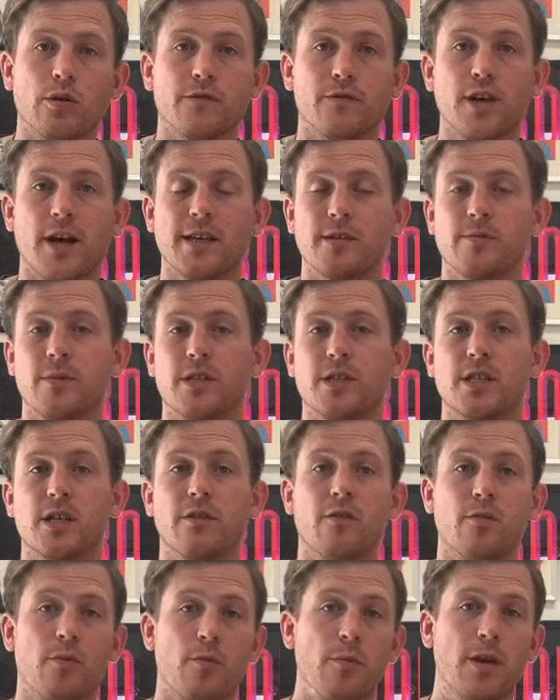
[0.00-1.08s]
of jasmine
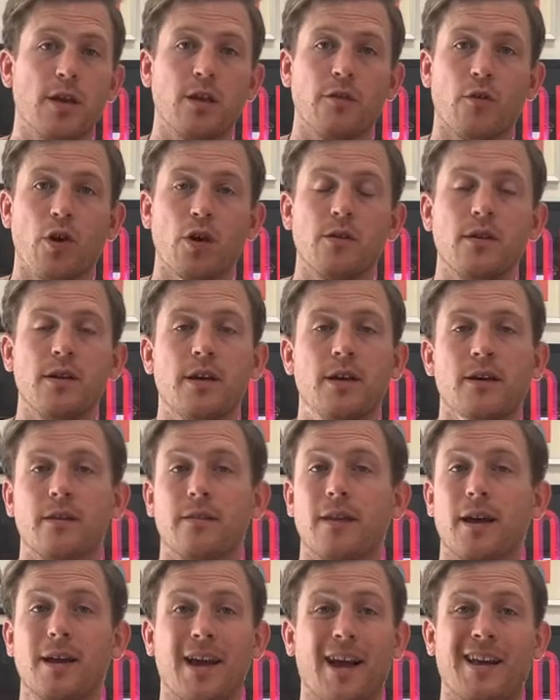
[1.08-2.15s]
syrup and make your own,
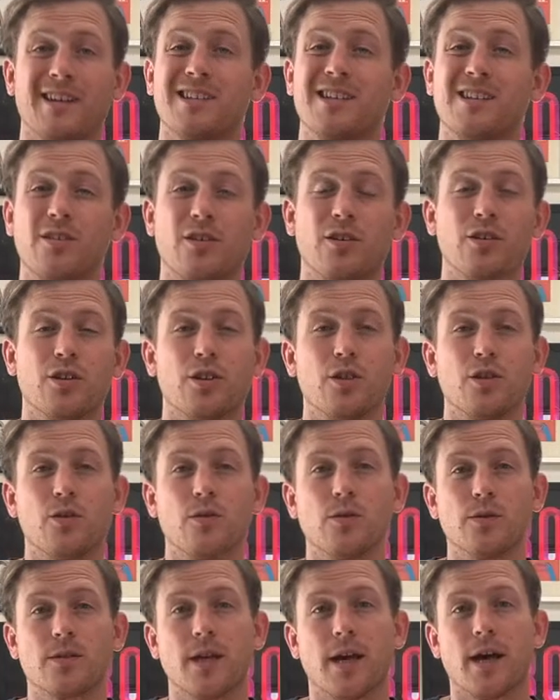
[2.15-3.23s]
then actually you can
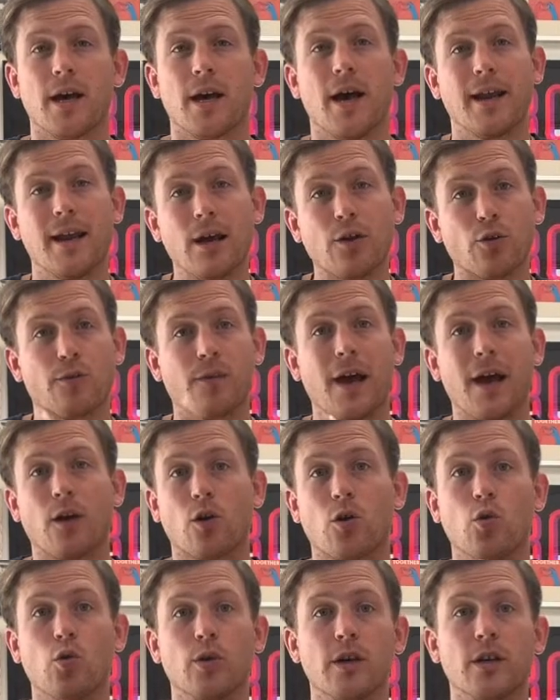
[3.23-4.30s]
use an elderflower
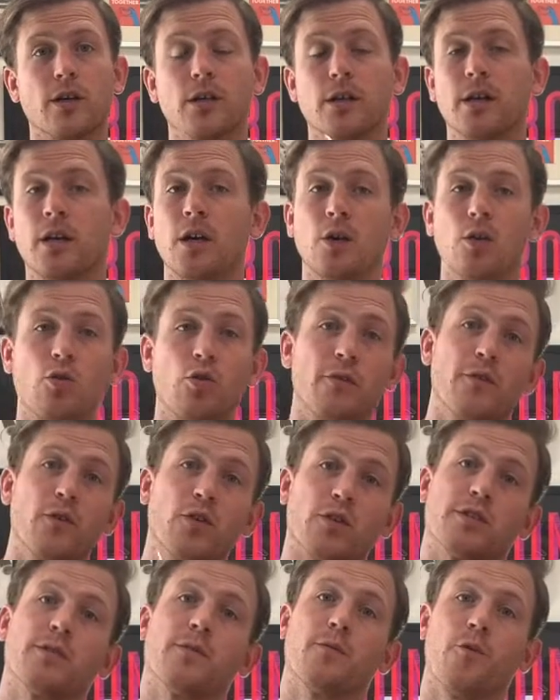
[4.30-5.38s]
cordial, or if you've
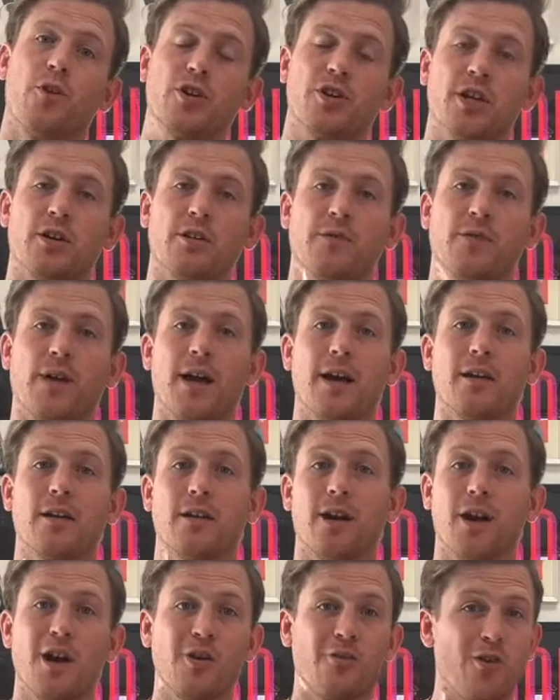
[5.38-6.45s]
got some fresh
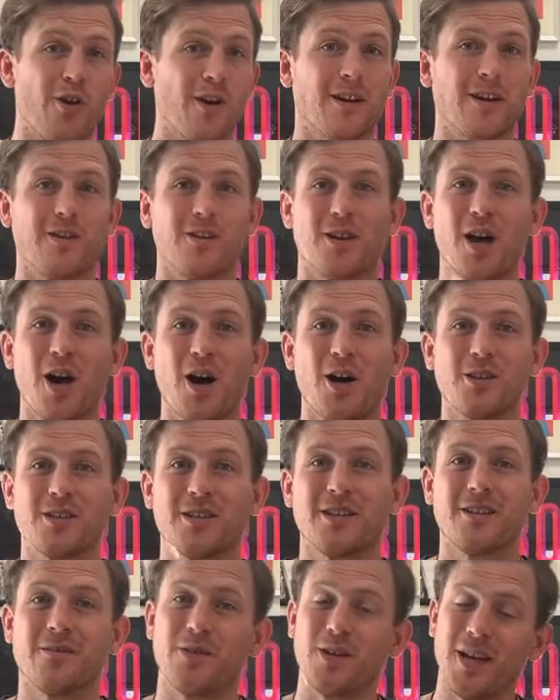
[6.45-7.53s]
elderflower growing in your
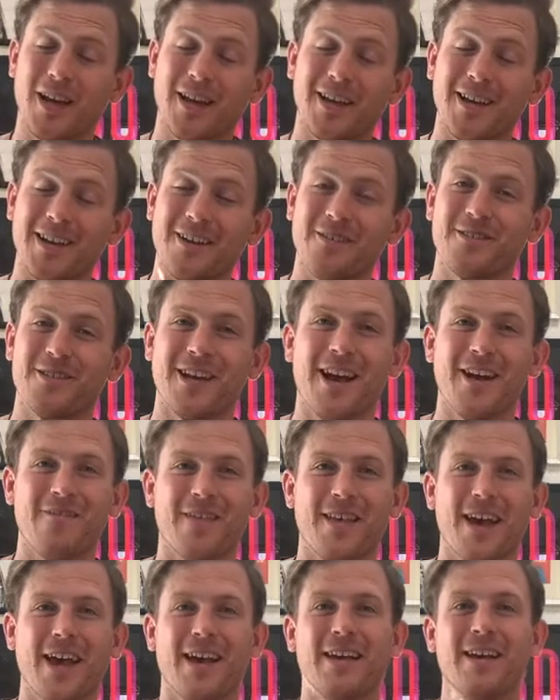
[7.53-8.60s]
garden, if you're lucky enough to have
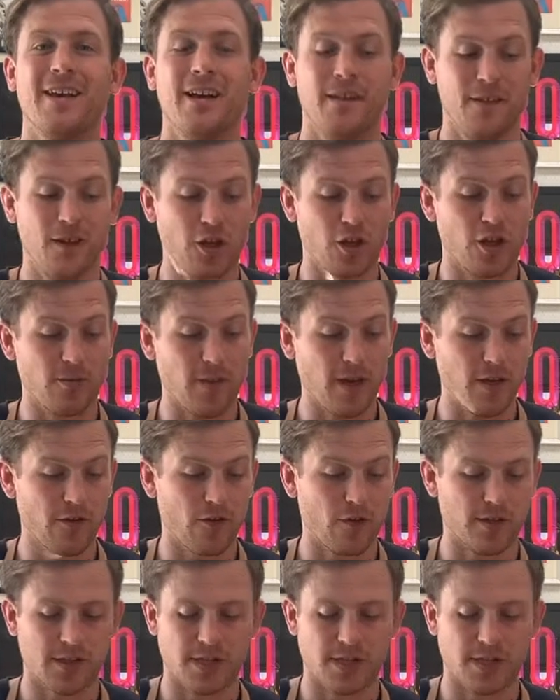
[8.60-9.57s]
that, then you can make your own